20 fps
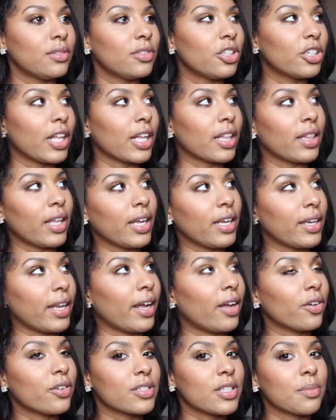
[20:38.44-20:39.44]
you're like laying
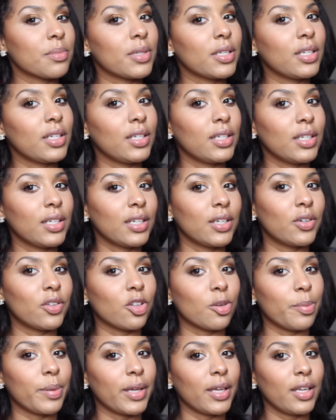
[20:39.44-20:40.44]
down or something
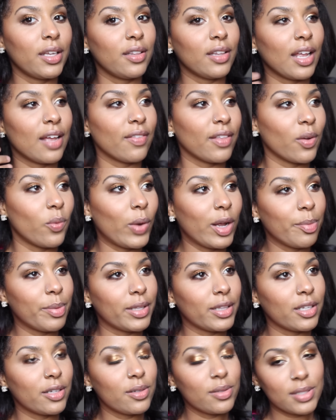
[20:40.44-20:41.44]
on their bed and they have like white
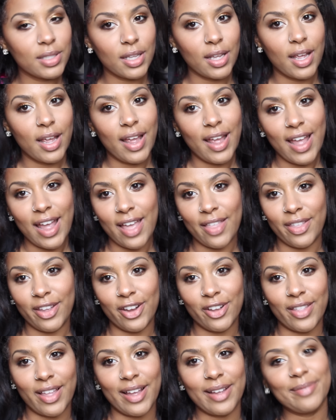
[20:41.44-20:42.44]
pillows and
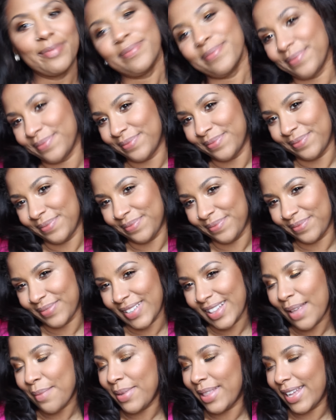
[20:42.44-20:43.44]
then you're like mm,
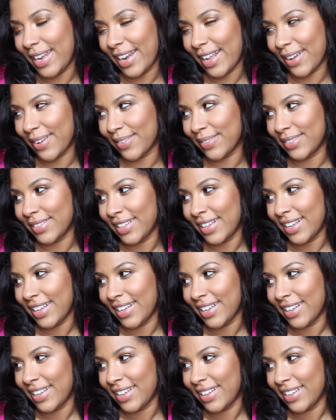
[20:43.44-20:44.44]
let me lay down
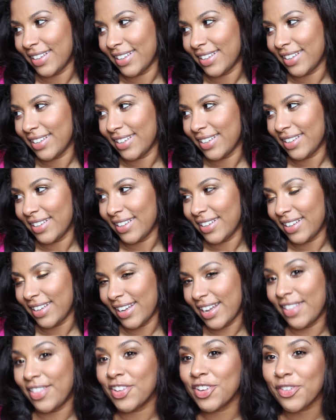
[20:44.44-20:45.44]

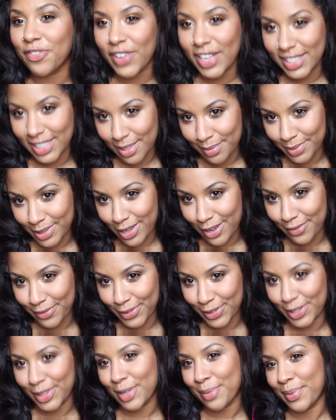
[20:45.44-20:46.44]
and then your face comes off
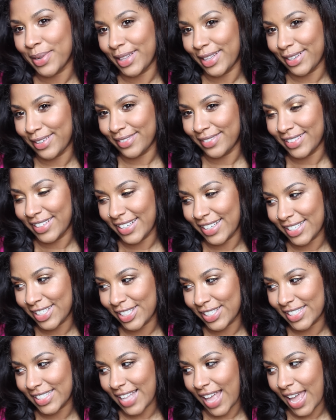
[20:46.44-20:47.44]
on their pillow and
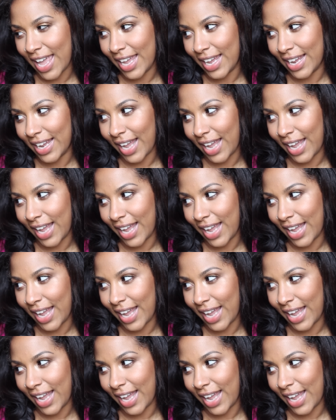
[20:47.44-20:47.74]
it's just like